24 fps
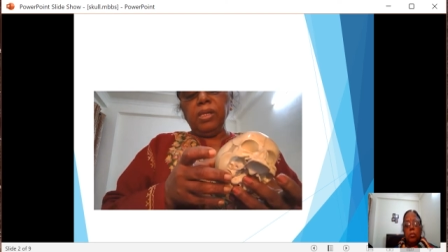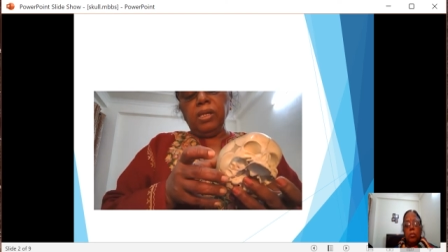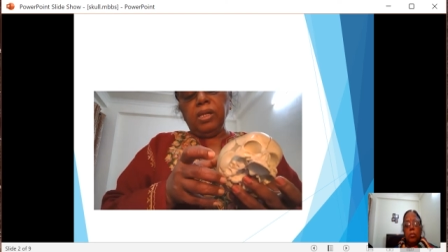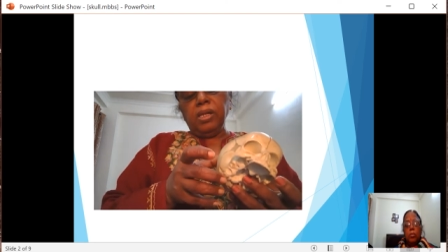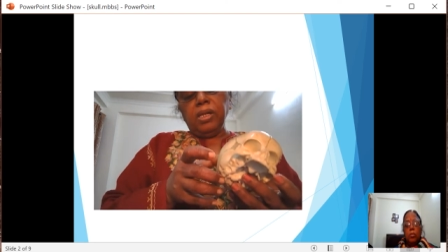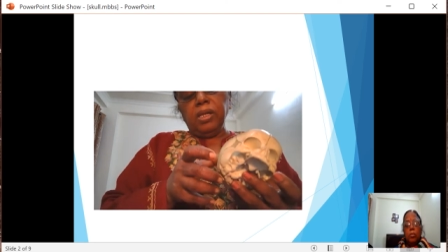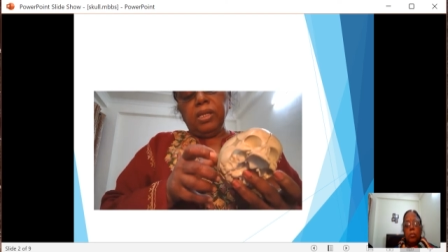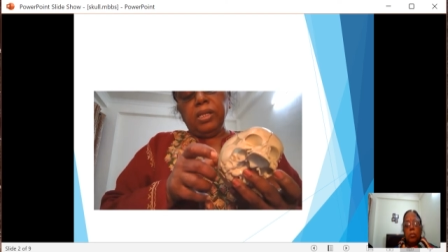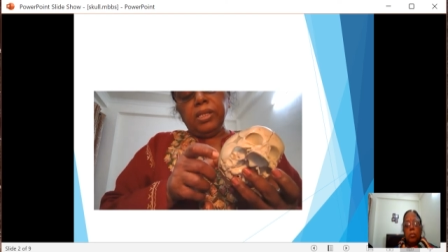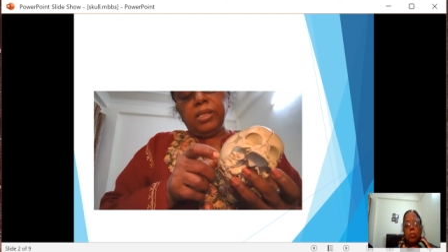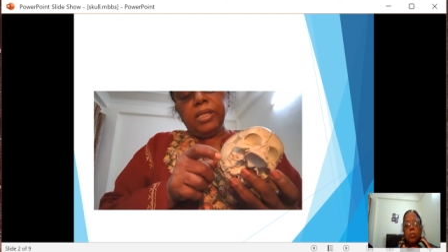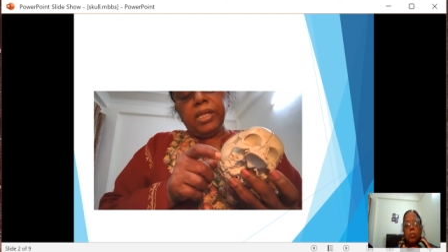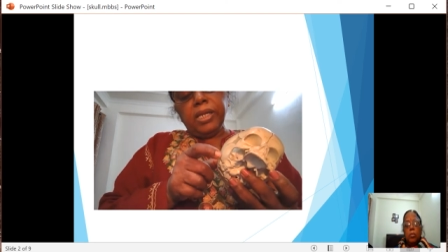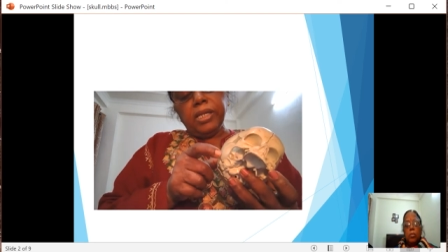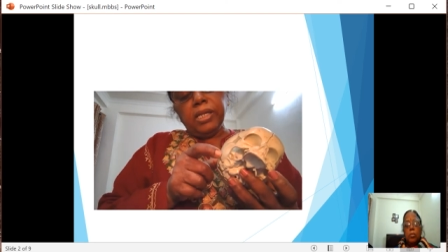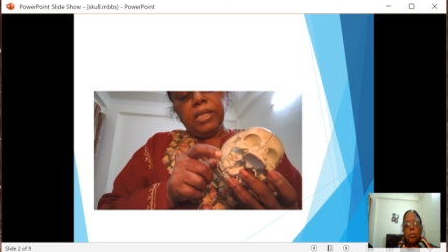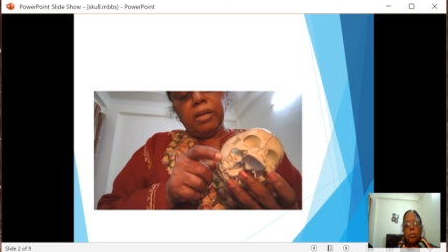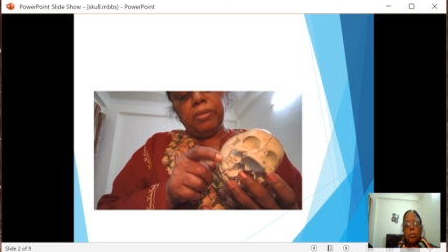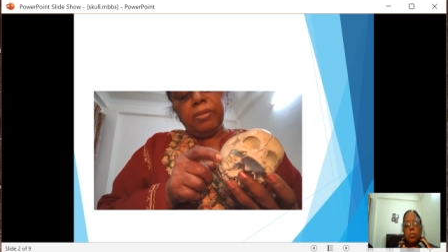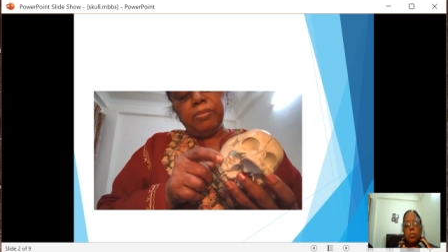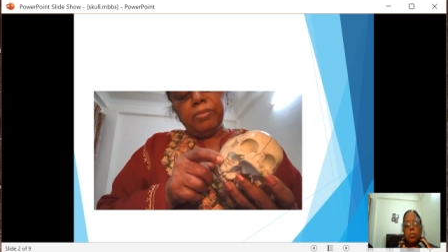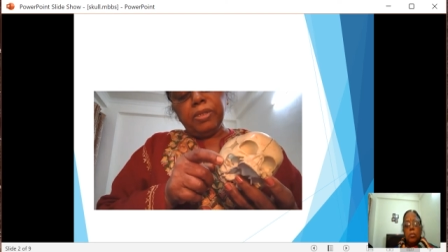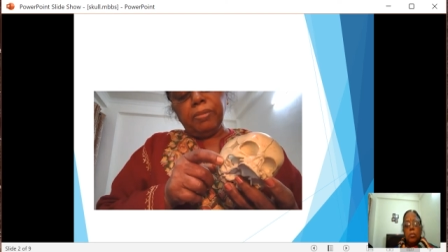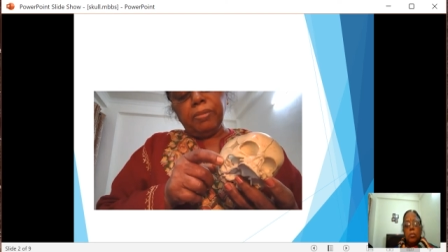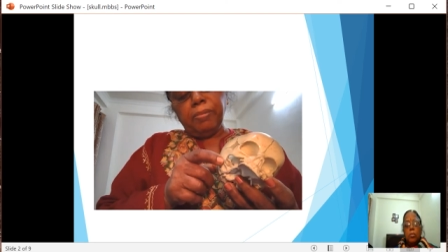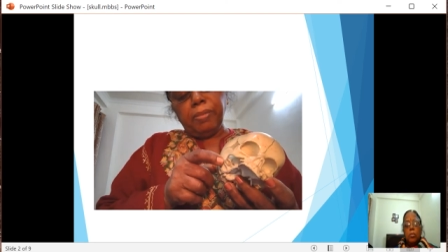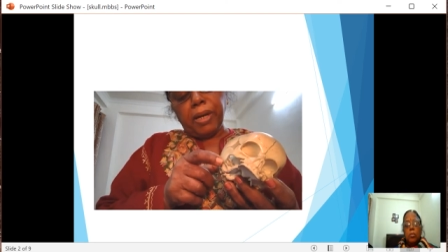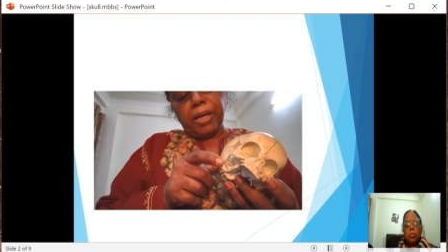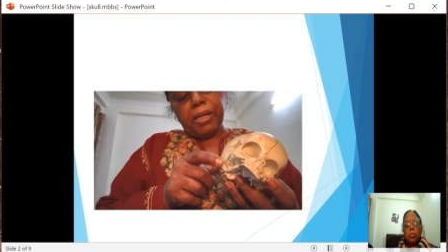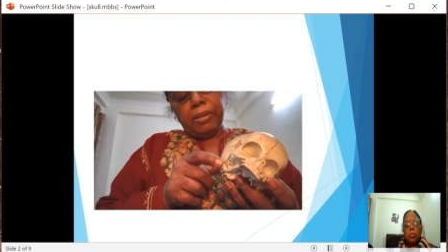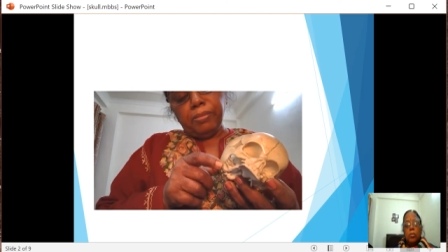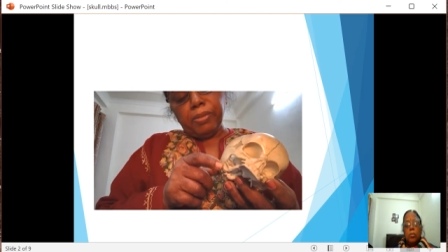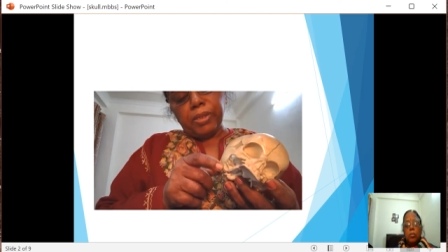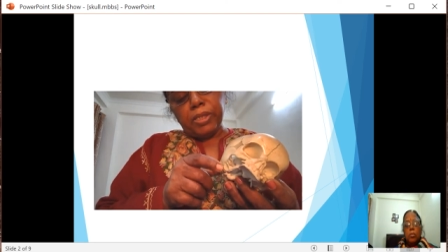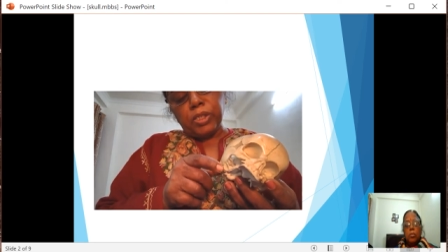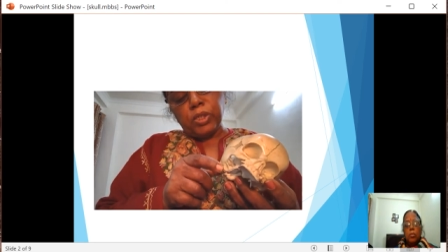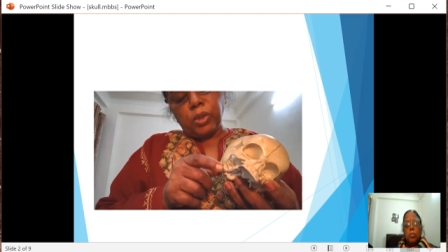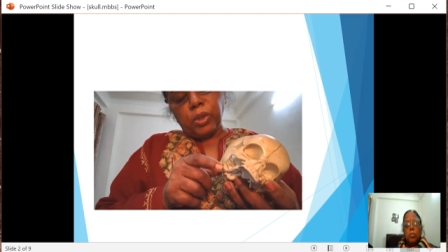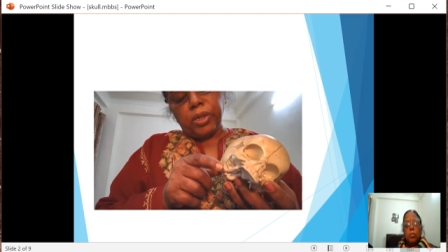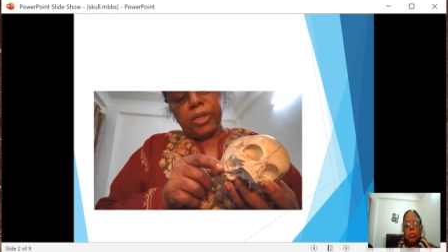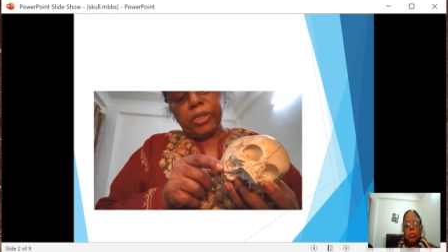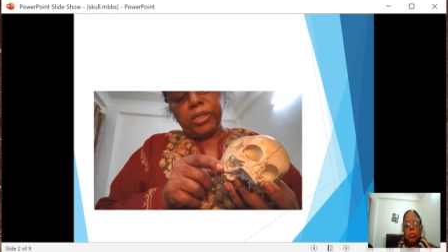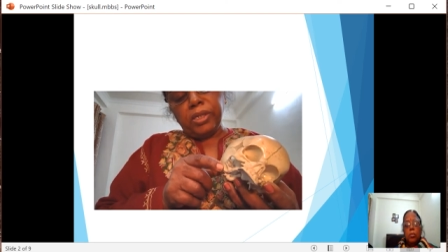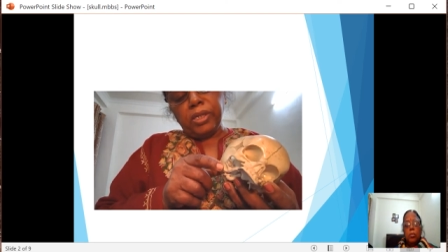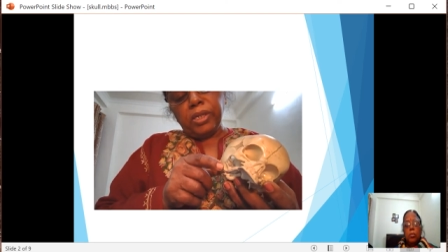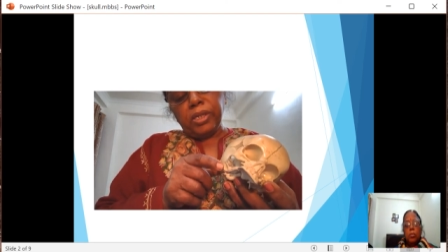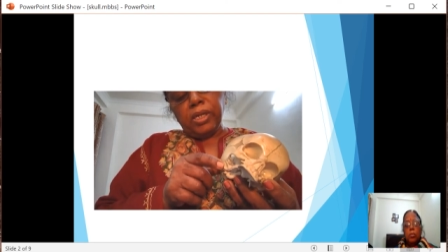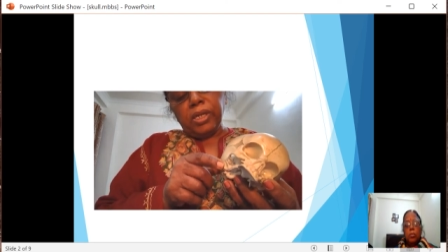Then comes the
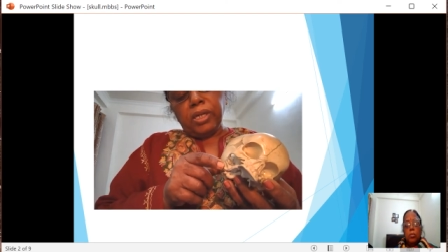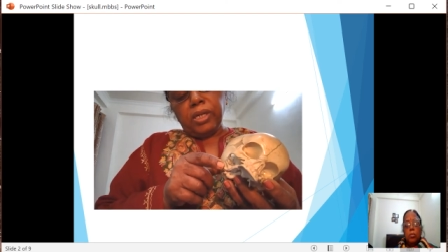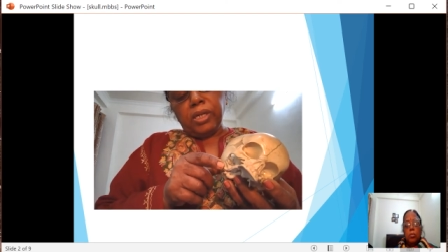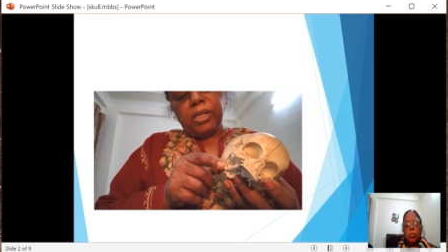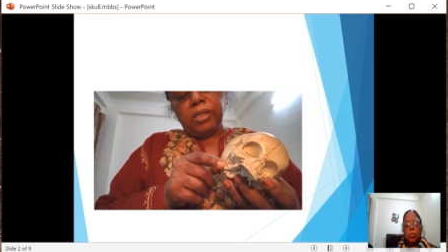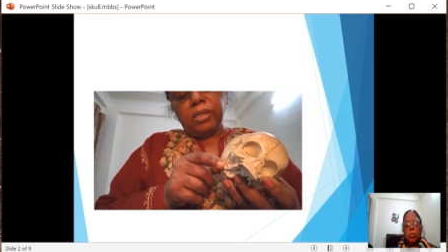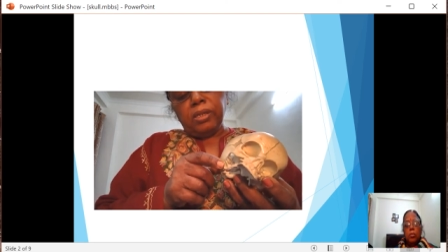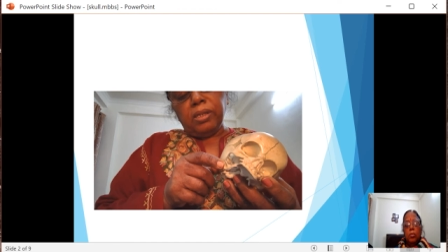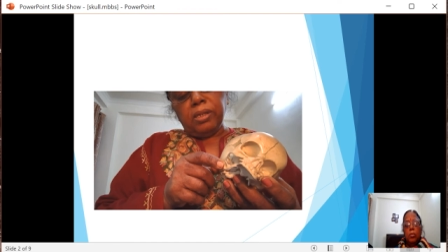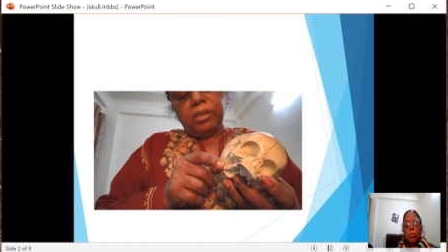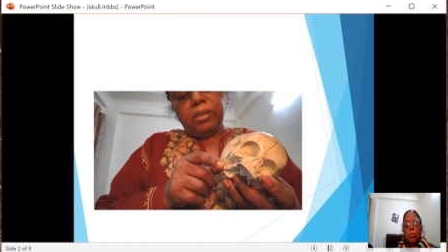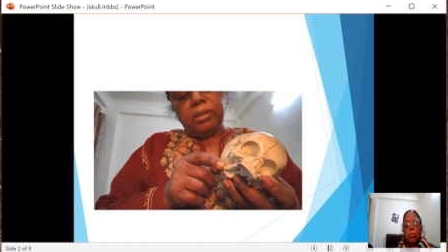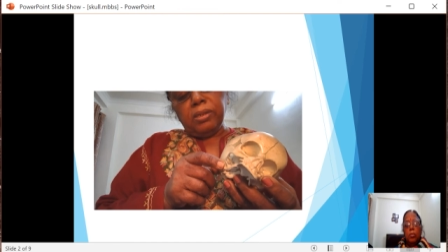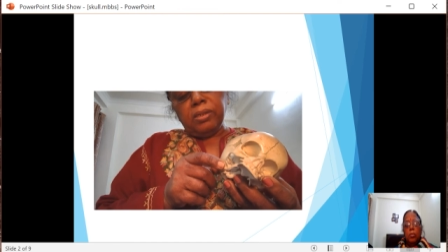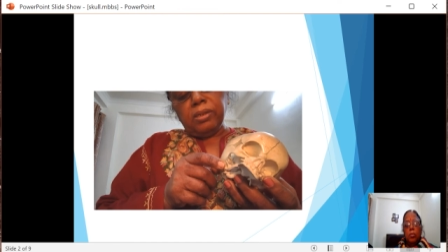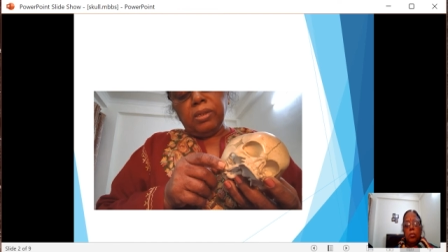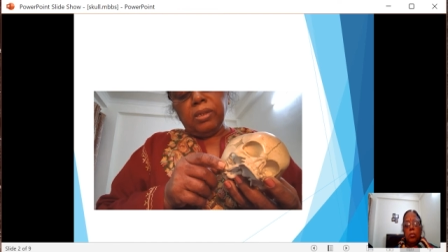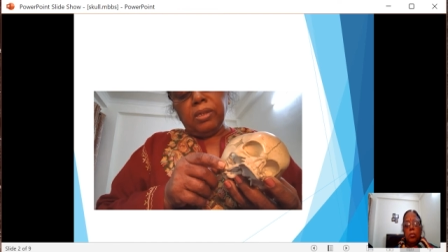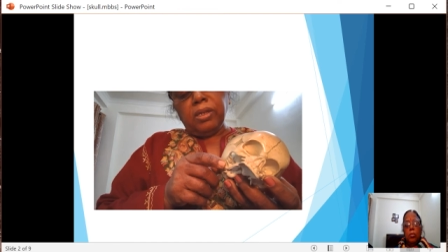bimastoid, the